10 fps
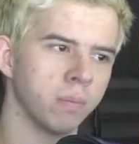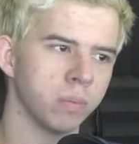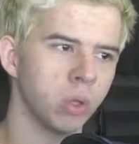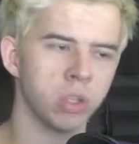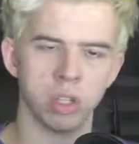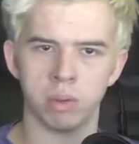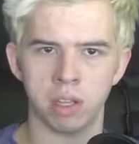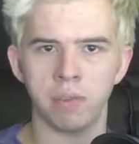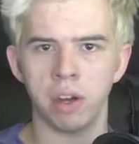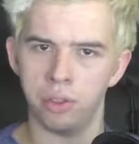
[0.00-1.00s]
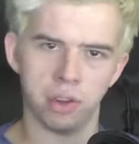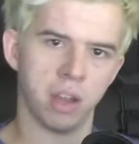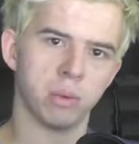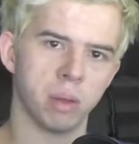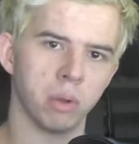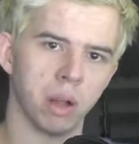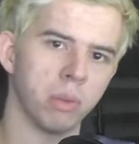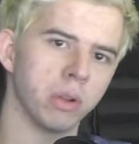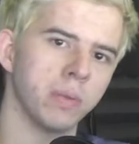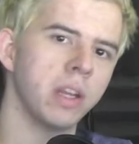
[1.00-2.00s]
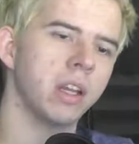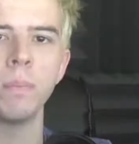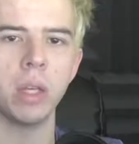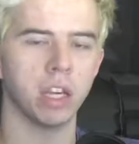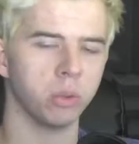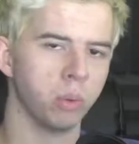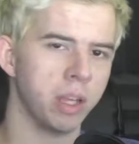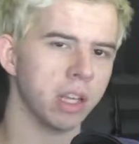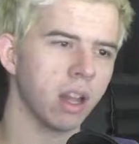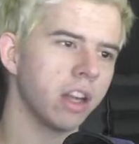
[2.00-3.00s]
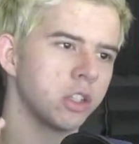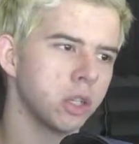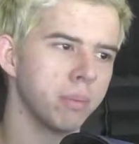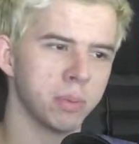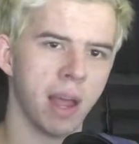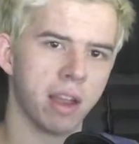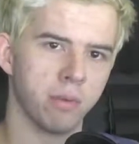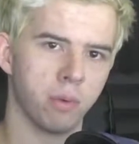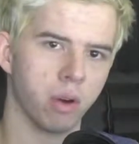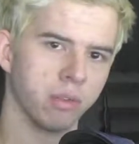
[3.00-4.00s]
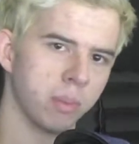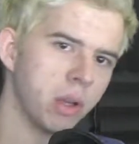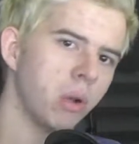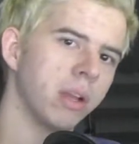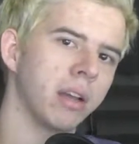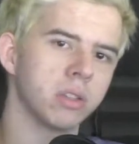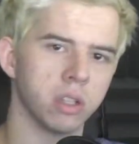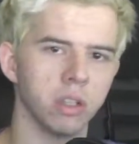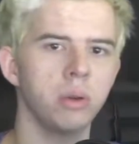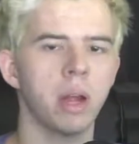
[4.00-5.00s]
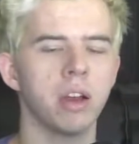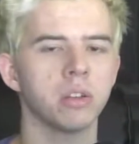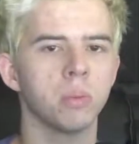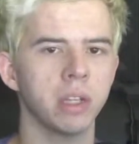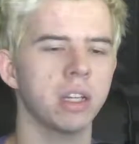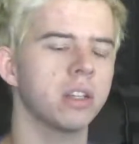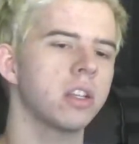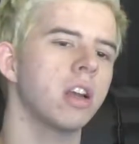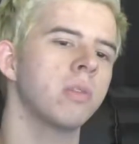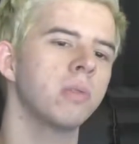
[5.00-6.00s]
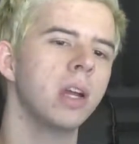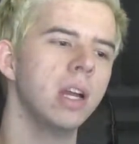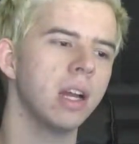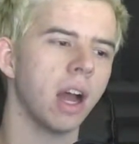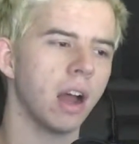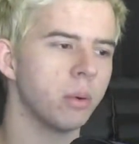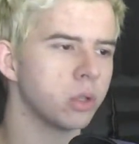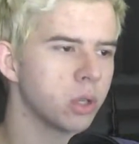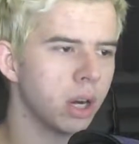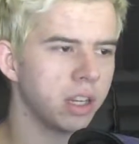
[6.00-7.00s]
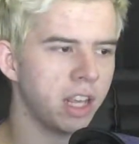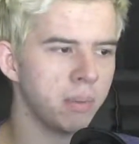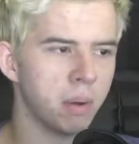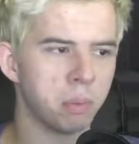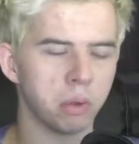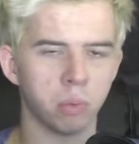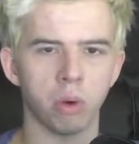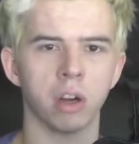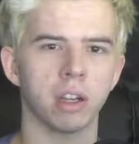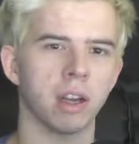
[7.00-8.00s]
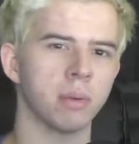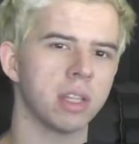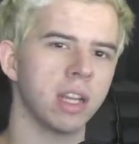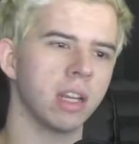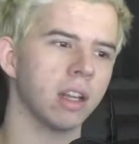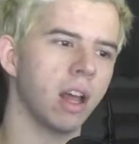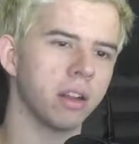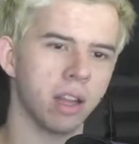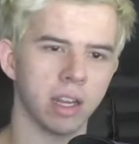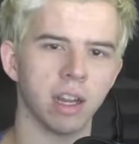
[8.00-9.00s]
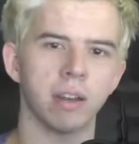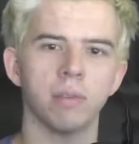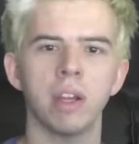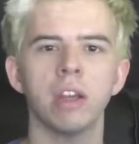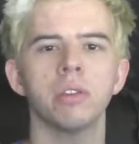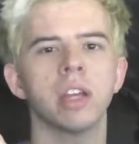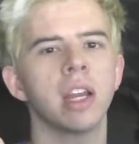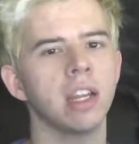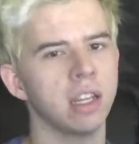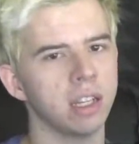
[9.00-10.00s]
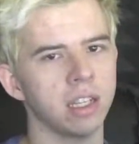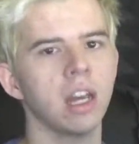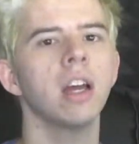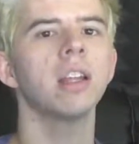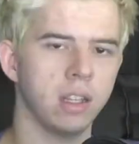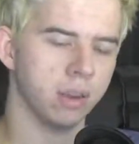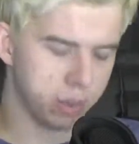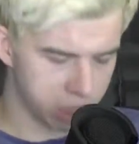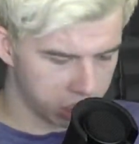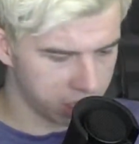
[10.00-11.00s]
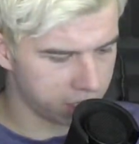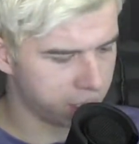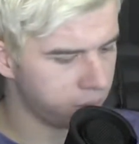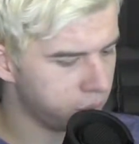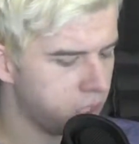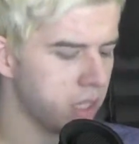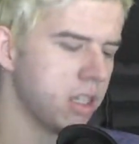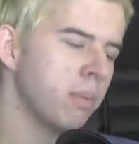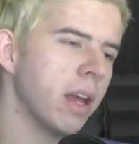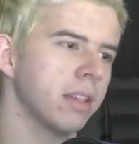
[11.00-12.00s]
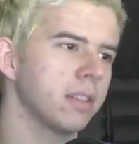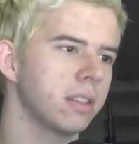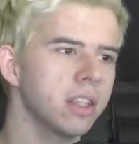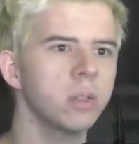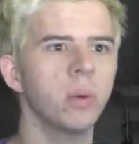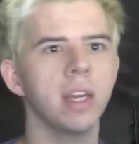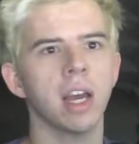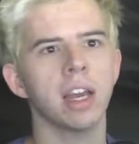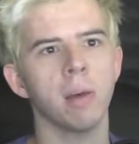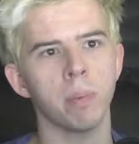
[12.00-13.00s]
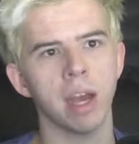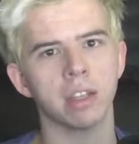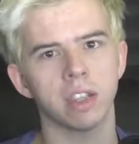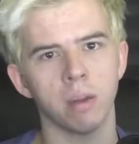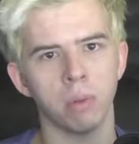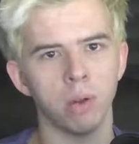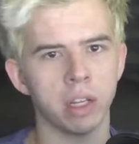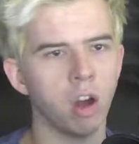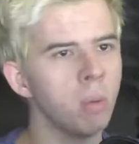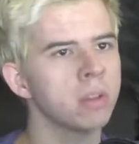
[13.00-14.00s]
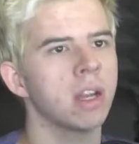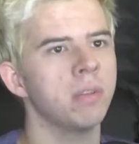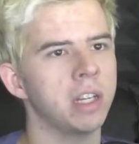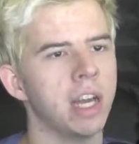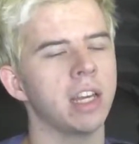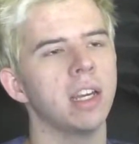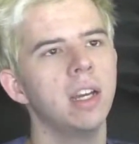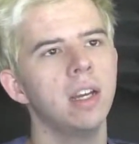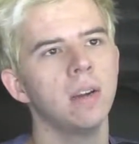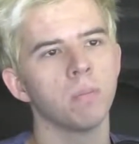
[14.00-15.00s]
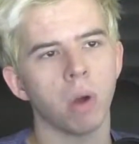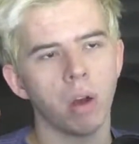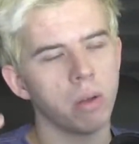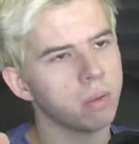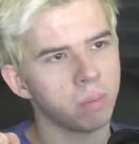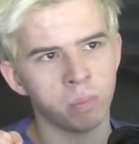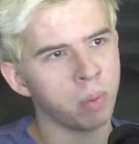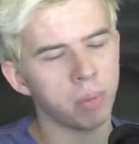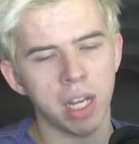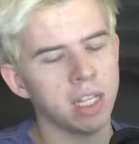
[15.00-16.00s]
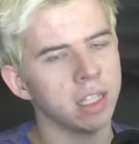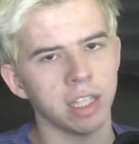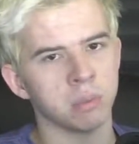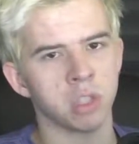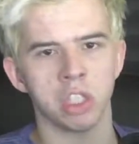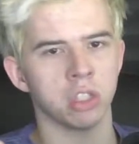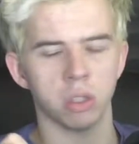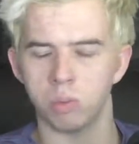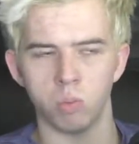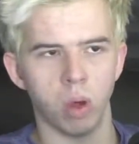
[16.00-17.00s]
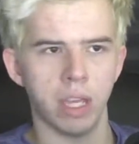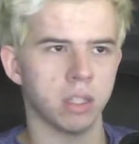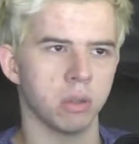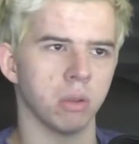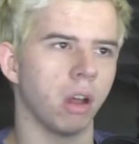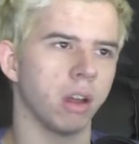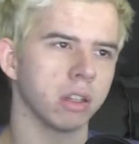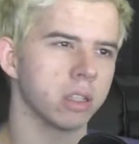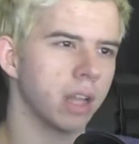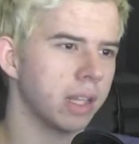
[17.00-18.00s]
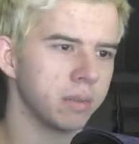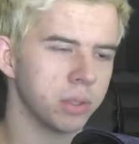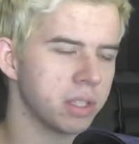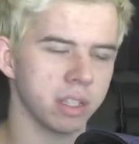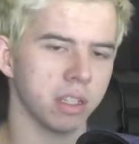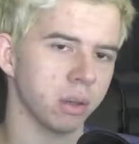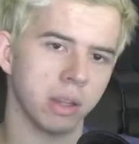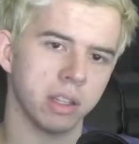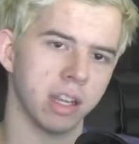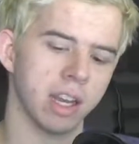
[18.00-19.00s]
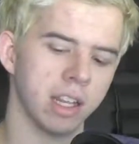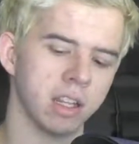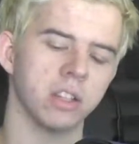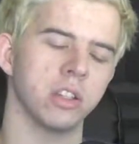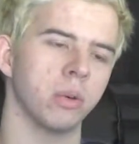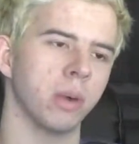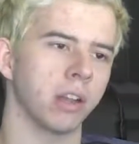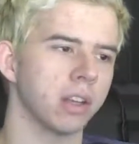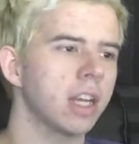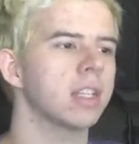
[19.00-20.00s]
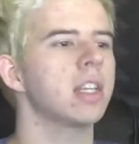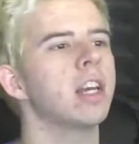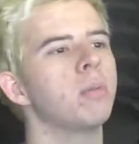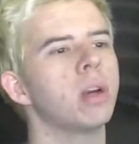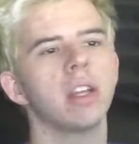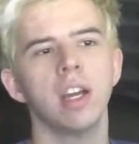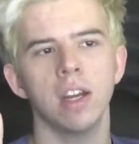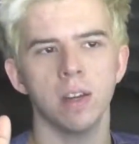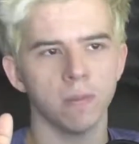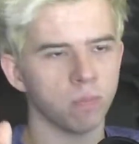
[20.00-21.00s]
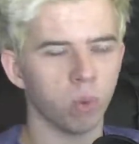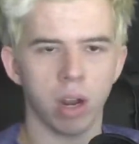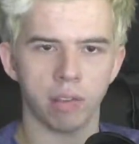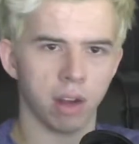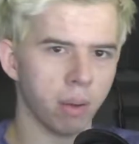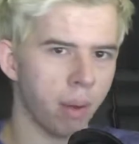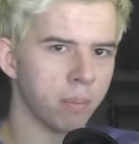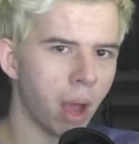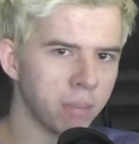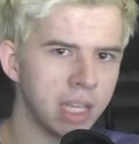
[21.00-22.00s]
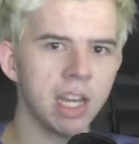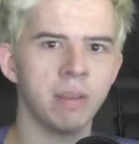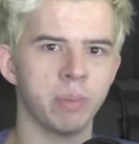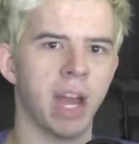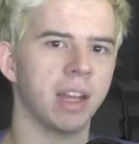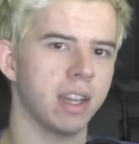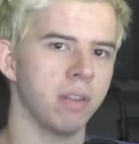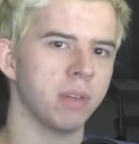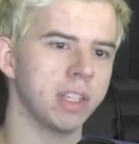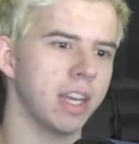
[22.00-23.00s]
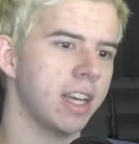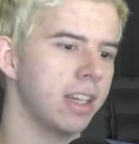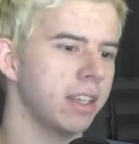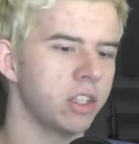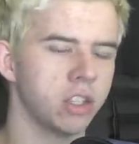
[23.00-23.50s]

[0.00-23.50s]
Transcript: Usually it was every other day I was able to upload a video because we're making a lot of trips back and forth from the old house to the new house, bringing stuff. I was trying to keep up with work and I was getting a lot of late night videos I needed to get done. It was just a mess. This week I got back to uploading almost every day. Bendy and the ink machine took way too long, so that just didn't go out the day I needed it to. It went out the next day, but whatever. I'm getting back to every day. It's